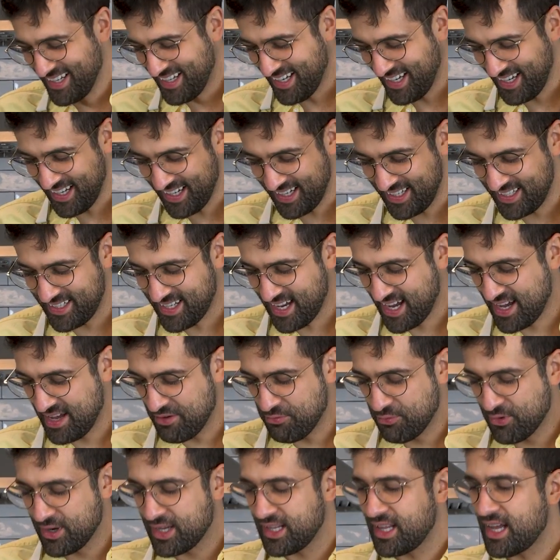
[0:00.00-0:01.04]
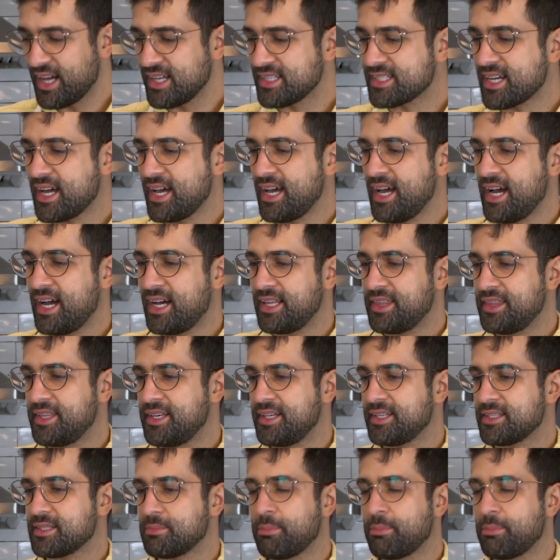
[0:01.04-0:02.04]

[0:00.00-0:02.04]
And I realized I had this